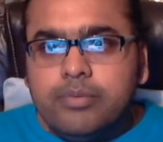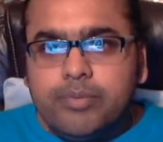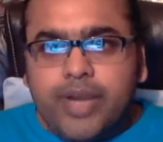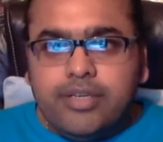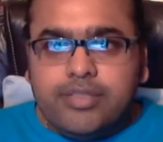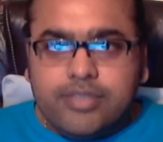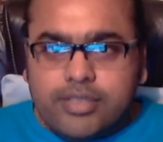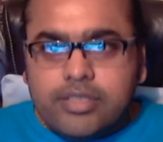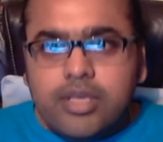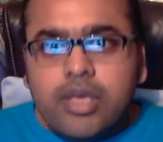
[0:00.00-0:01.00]

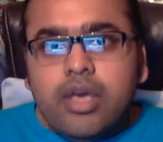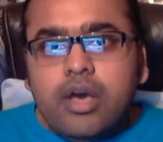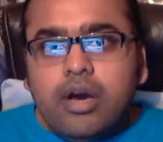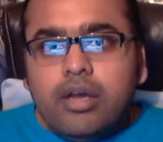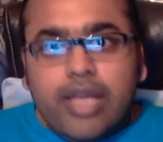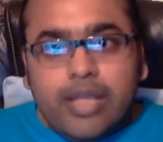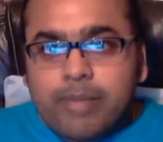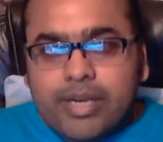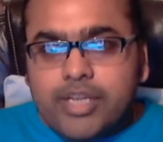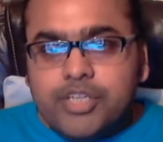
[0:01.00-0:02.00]
practices, like
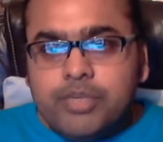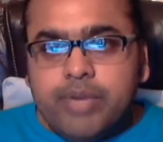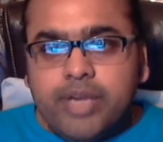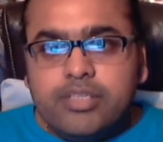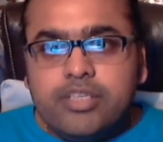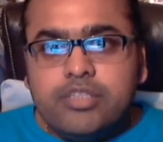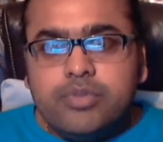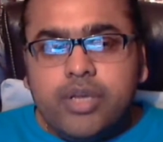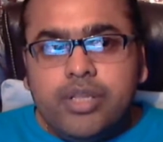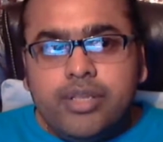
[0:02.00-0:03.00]
meditation
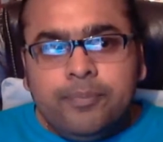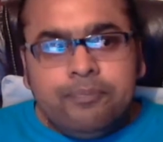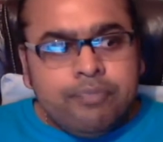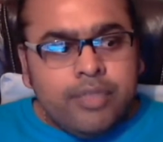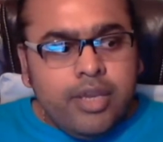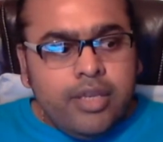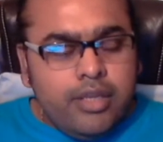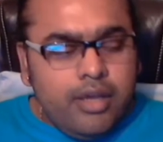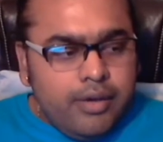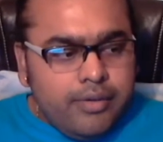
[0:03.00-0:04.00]
practices, in
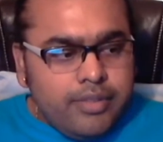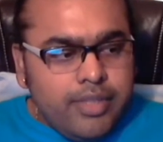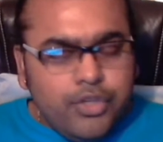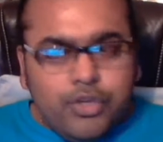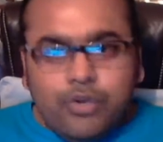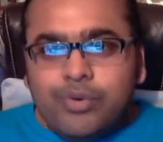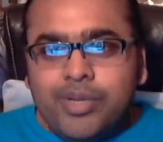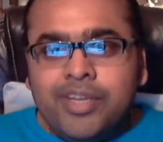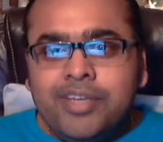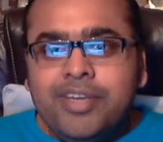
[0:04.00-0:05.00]

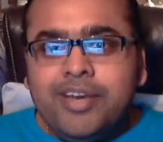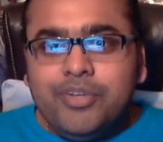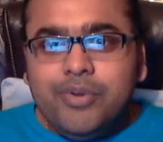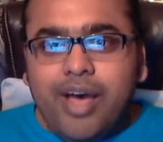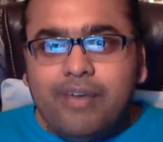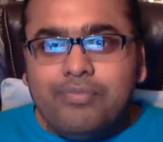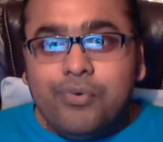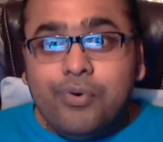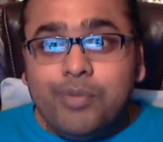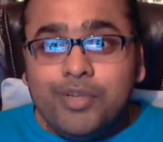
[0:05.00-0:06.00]
India you have
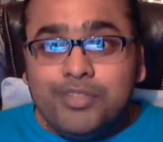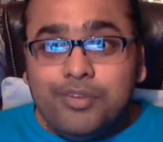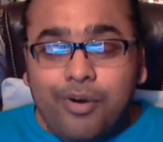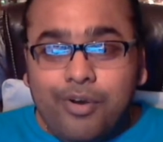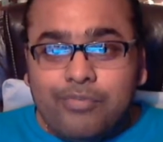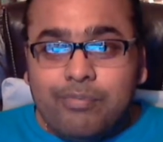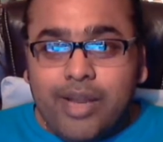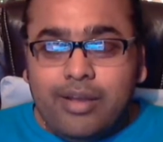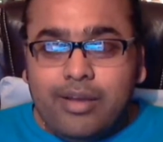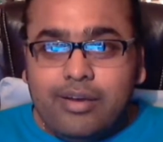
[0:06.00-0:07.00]
4 months long of
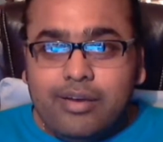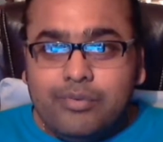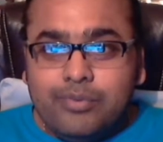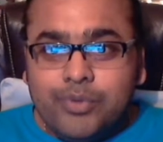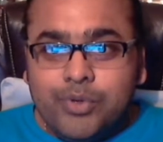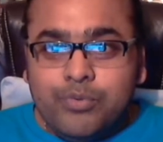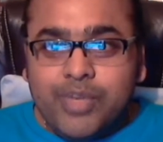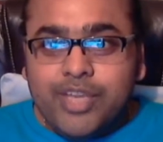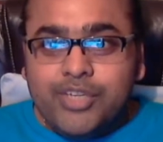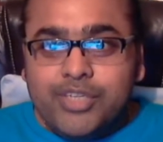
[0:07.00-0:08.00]

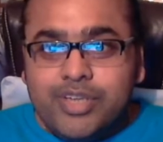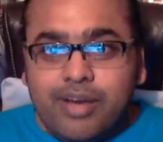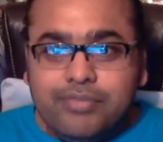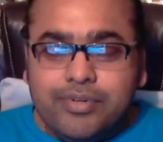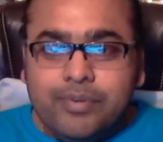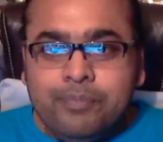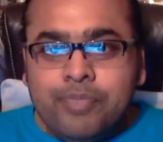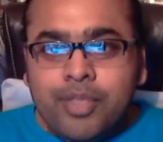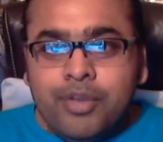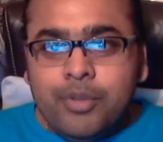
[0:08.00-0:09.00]
vacation after
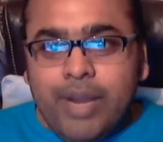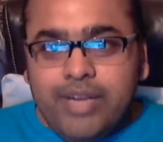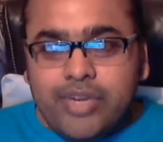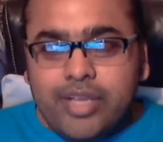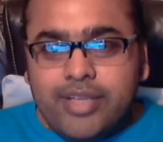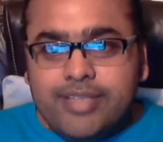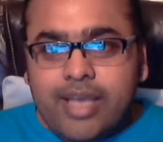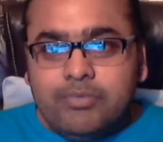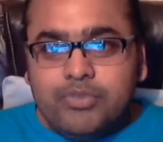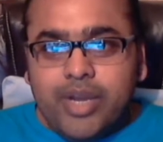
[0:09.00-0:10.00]
your metric exams,